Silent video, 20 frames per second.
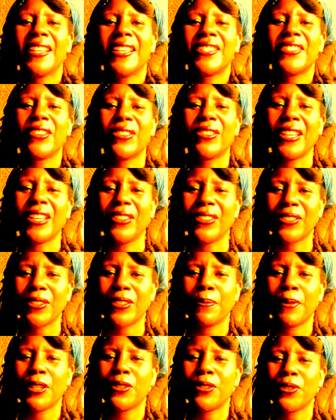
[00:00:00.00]
So thank you
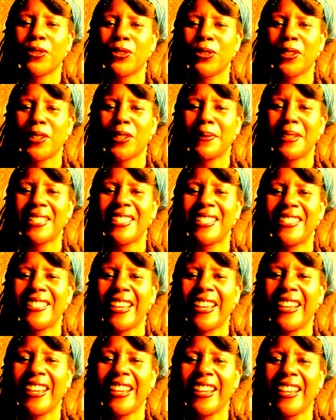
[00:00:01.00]
so much for joining me
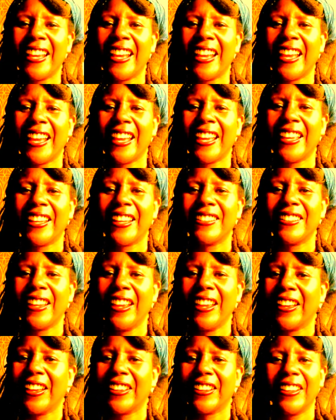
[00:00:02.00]
today, and
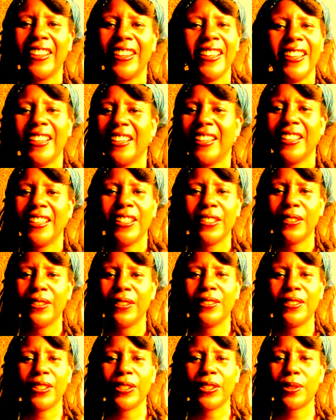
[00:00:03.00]
yeah,
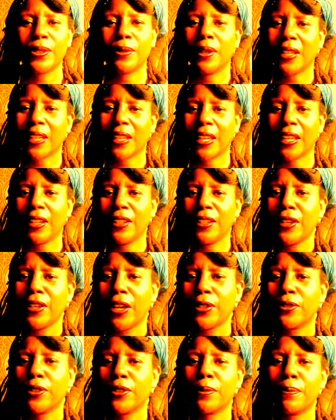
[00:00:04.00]
just get in
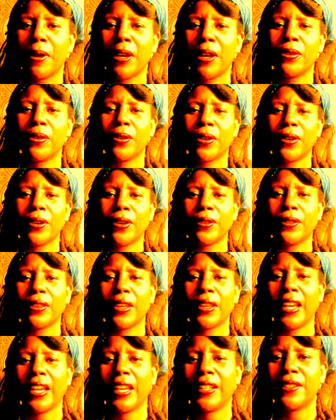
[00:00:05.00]
touch with Mother Earth
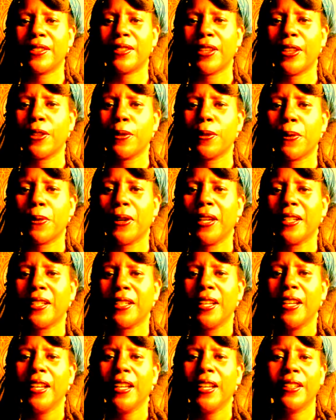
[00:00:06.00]
and
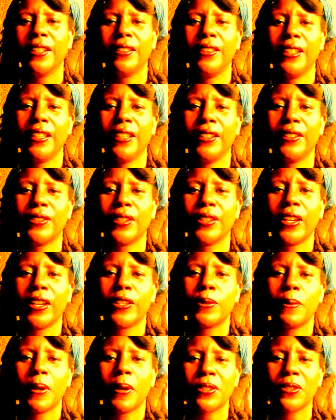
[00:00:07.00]
celebrate these uh,
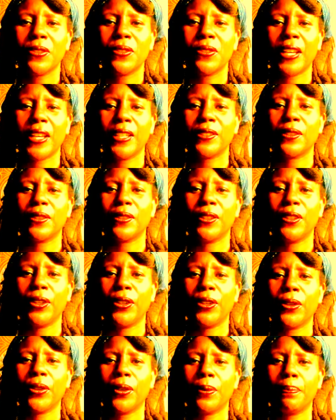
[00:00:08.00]
special days of the
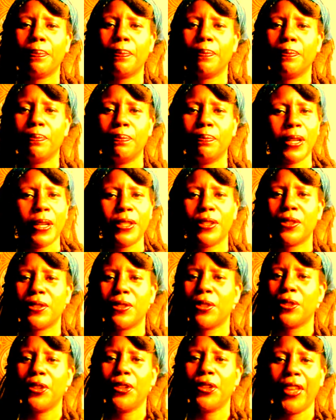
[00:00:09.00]
year by
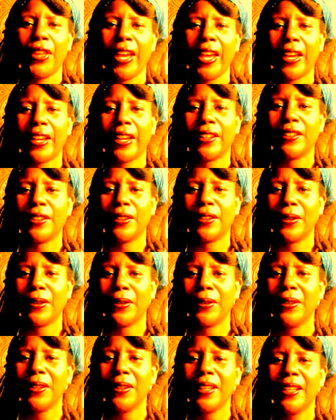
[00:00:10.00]
just doing that, you
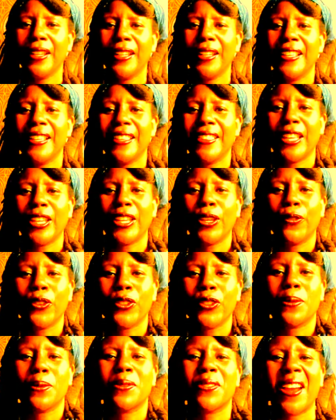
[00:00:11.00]
know. Thank you for
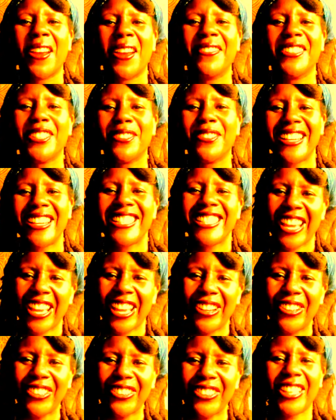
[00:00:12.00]
subscribing to my
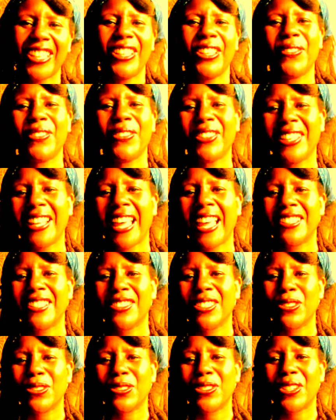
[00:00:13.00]
channel. Thank you for the
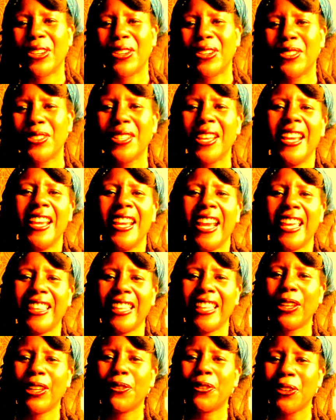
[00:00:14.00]
likes and shares. And
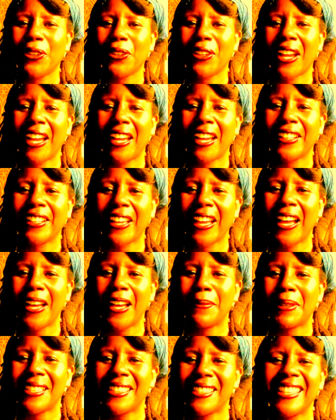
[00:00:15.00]
thank you for your kind
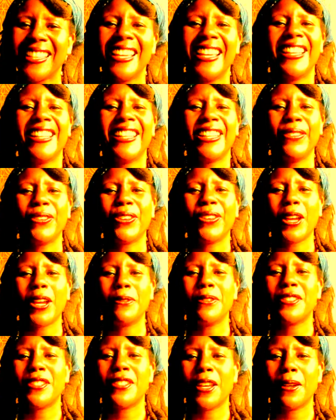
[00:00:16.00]
comments. Leave your
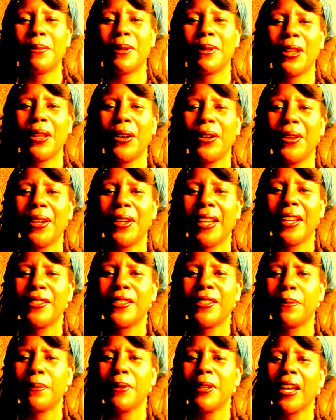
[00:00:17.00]
comments down below and
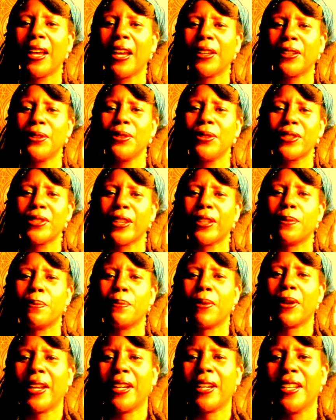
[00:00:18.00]
tell me how you
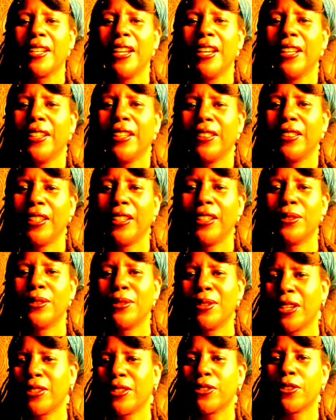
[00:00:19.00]
celebrate these
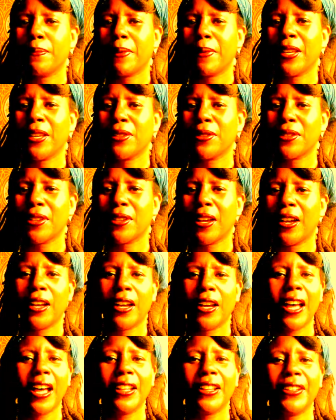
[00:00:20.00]
nature-based
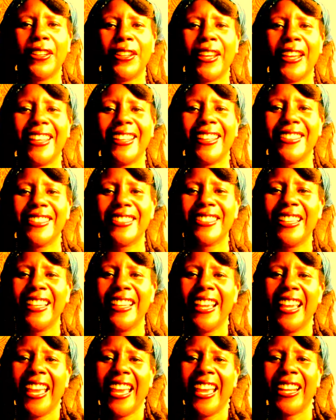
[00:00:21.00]
uh, holidays.
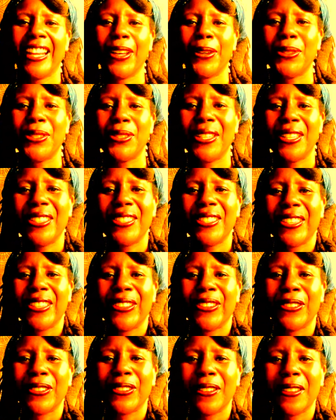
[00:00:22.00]
And I'll see you
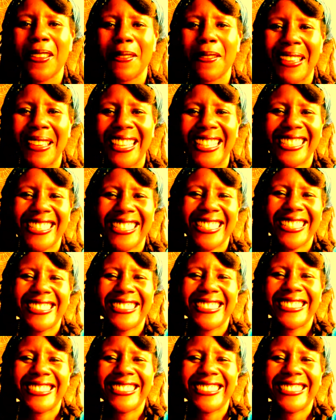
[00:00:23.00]
soon. Peace.